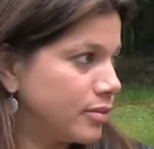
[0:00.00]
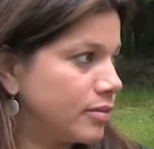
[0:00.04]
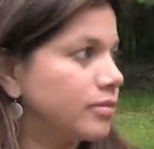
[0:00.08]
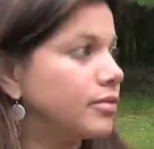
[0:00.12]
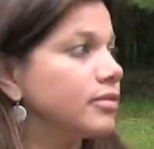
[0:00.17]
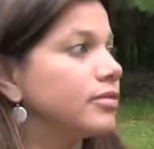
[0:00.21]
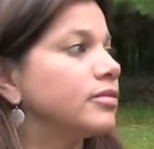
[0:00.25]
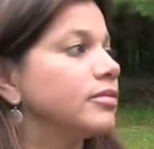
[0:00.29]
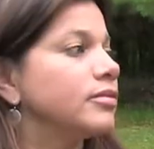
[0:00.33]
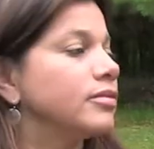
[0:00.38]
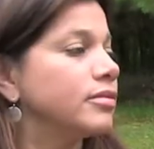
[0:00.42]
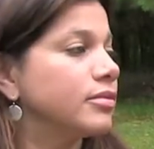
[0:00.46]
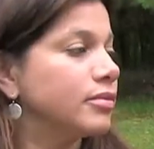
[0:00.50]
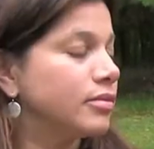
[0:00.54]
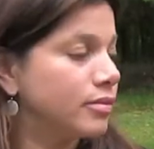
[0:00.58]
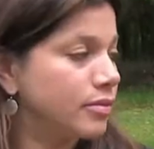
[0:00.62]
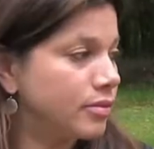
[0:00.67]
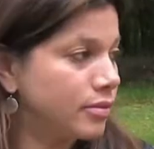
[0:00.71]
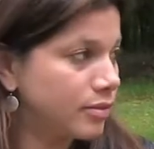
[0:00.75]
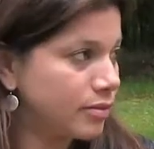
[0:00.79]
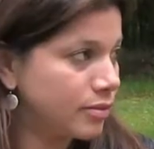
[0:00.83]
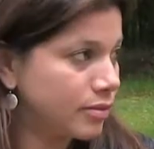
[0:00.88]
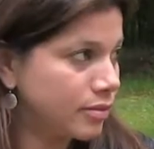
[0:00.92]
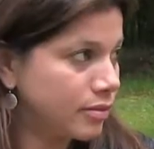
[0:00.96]

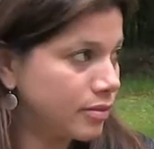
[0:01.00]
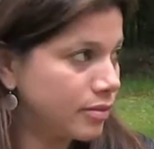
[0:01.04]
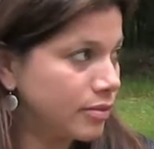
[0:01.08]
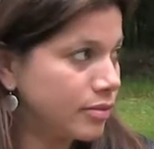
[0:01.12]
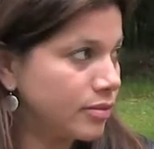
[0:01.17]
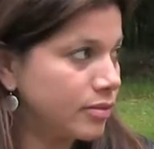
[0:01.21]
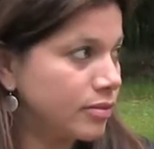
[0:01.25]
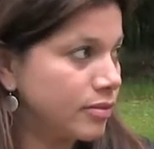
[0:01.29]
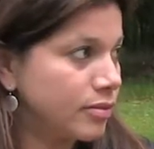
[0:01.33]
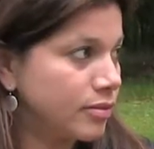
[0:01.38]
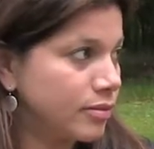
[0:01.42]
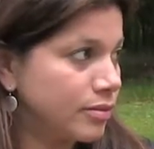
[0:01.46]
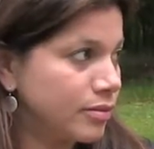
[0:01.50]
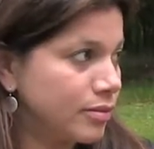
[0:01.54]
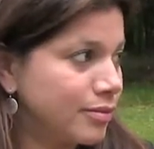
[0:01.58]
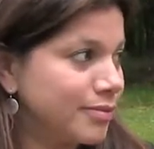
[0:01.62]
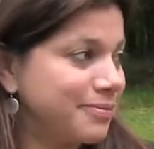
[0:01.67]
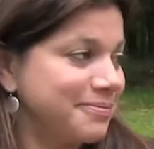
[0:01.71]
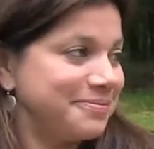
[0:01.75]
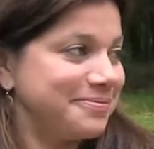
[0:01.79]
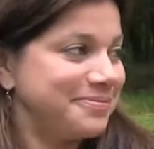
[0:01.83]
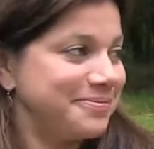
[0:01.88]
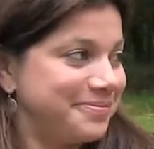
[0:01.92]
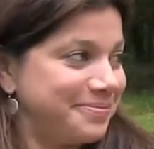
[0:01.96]

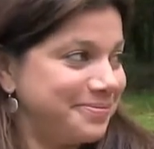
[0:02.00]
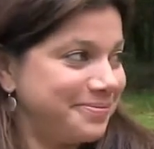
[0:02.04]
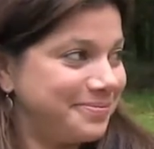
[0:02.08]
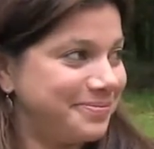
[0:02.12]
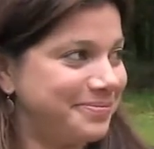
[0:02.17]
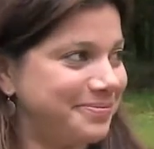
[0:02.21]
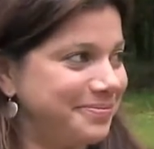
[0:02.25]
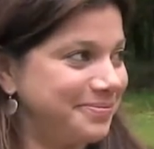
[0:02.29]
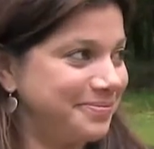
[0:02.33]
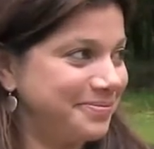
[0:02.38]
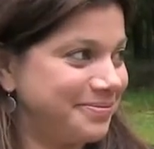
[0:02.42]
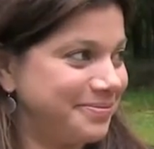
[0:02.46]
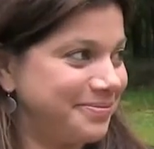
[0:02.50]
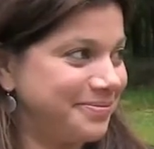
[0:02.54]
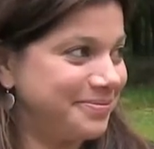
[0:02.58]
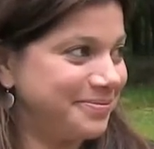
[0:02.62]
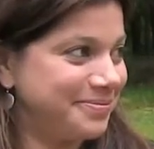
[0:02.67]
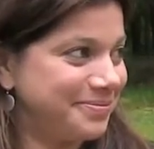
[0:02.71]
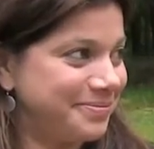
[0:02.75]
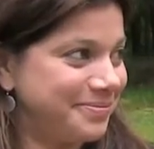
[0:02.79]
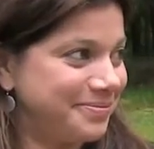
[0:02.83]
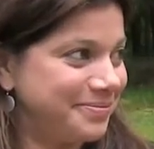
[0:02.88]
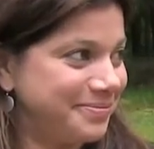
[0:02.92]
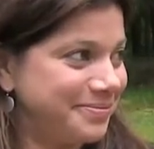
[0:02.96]

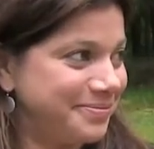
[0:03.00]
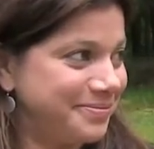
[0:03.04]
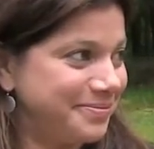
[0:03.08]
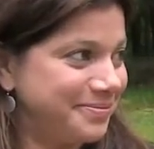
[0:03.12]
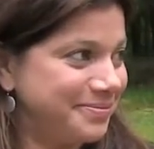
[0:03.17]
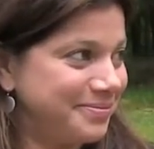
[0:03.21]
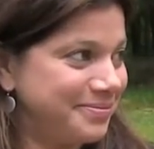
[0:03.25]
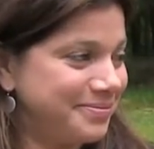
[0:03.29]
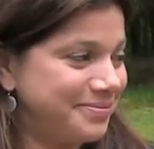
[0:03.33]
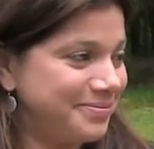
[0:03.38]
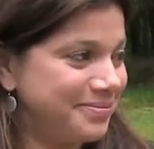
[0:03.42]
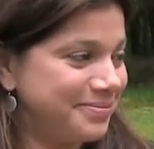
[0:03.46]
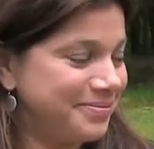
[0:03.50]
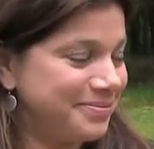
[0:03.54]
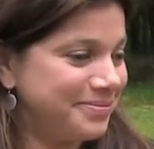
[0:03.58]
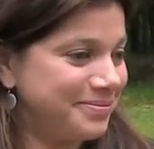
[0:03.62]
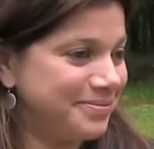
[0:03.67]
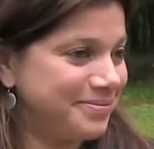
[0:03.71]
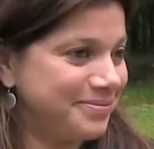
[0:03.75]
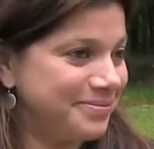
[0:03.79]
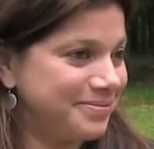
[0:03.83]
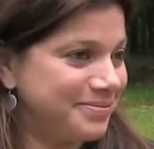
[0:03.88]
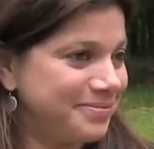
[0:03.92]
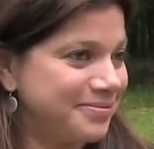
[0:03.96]

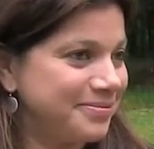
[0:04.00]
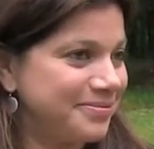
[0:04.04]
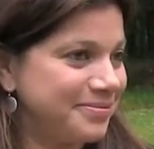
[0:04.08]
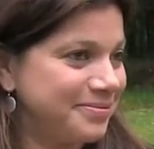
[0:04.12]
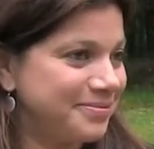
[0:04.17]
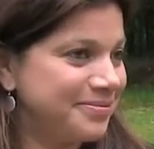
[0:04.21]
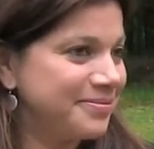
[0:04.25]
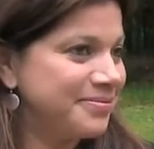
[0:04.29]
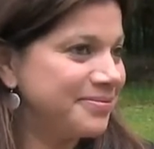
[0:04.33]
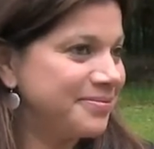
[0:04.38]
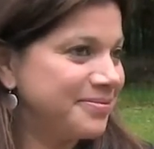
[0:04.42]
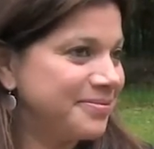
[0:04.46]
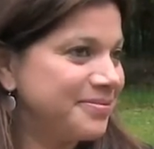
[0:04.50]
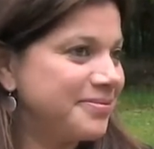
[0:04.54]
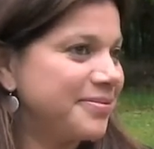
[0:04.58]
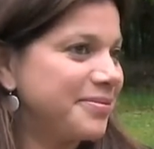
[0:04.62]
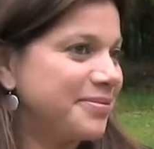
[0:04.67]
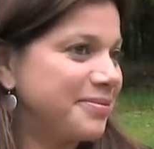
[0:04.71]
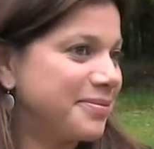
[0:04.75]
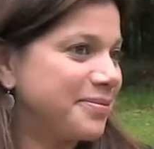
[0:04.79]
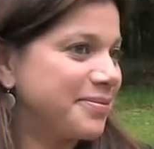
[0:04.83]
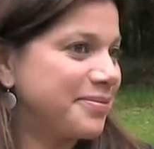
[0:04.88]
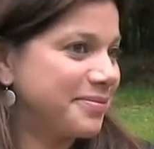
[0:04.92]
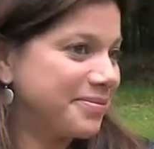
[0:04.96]

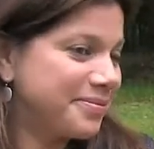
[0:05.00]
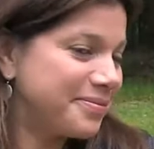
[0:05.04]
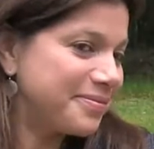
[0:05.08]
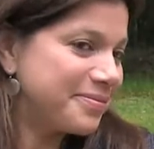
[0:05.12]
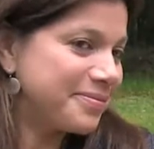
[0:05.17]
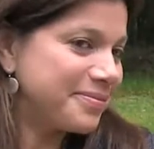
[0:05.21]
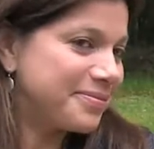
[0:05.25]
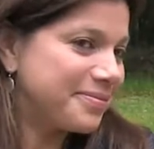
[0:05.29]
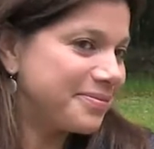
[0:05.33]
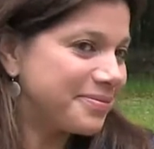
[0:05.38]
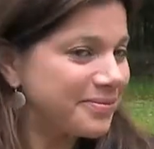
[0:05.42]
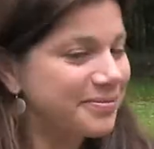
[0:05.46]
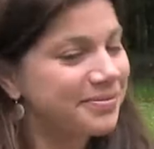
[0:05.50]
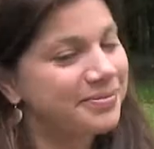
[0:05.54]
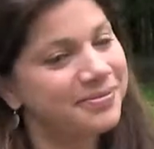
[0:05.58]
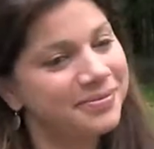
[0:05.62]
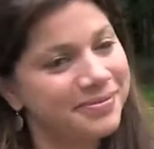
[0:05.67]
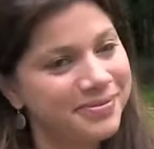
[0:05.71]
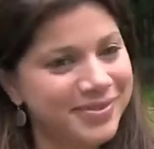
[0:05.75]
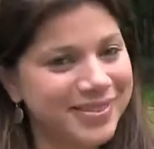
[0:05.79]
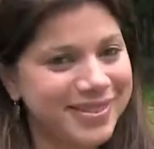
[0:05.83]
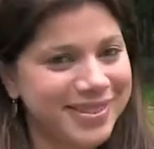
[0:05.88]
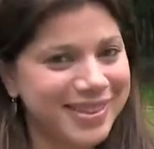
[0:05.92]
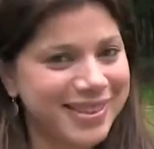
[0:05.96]

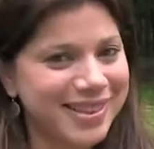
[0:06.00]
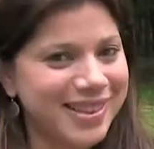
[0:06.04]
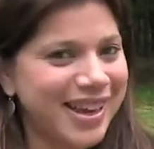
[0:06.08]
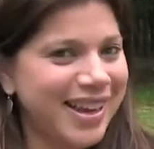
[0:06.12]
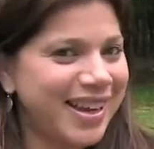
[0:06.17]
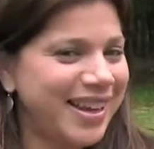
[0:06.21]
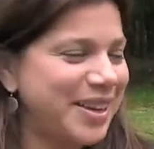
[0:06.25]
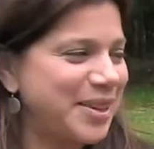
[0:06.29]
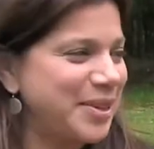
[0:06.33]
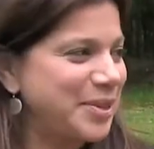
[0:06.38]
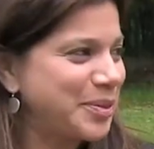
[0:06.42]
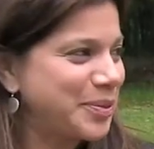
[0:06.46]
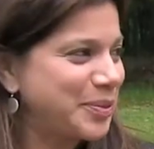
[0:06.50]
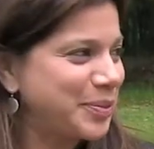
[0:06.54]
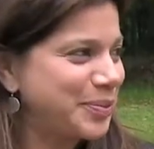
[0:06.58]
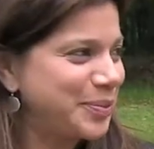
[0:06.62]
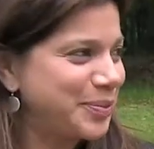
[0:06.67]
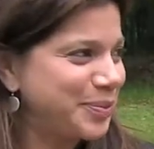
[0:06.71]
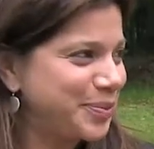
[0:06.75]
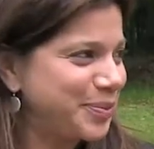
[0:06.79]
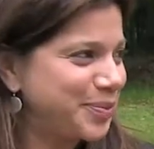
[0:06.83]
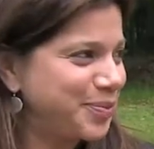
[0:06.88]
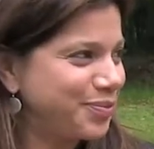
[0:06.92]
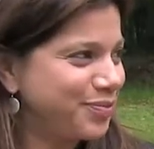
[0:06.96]

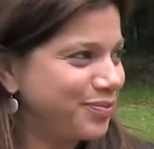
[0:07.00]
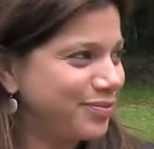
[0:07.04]
[no speech]